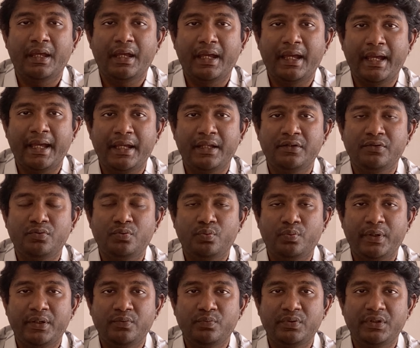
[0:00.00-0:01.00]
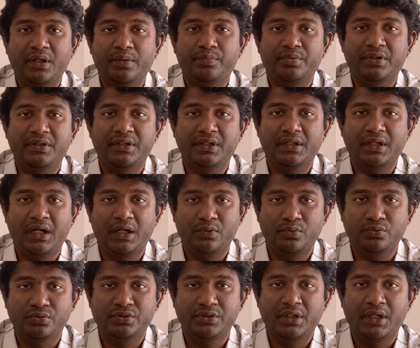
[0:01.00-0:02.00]
and when we are breathing
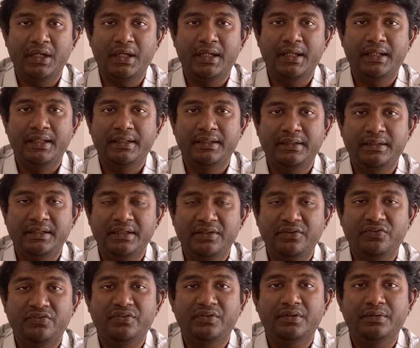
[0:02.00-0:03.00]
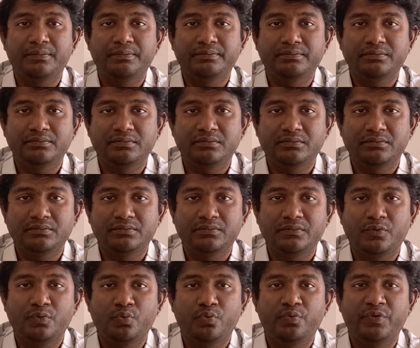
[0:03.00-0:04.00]
out, these
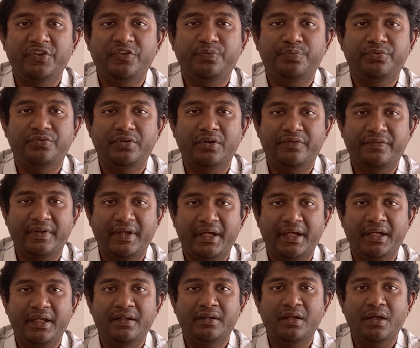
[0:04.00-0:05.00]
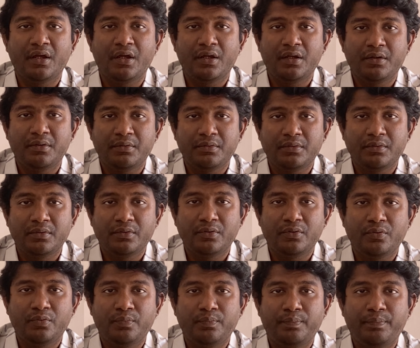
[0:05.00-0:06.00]
wisps of air
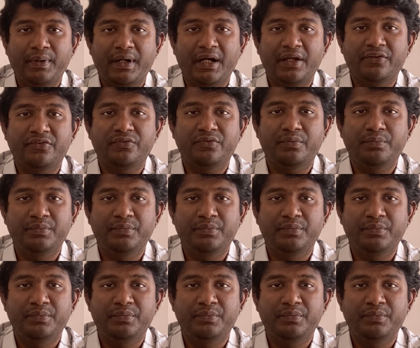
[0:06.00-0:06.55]
pass